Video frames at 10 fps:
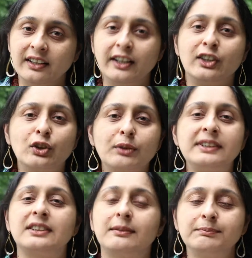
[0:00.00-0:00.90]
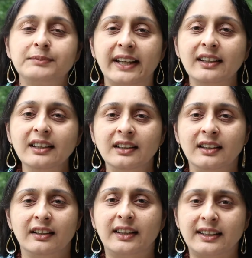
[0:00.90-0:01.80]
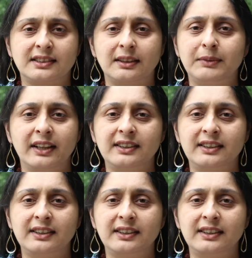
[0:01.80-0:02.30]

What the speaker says: It could be something that somebody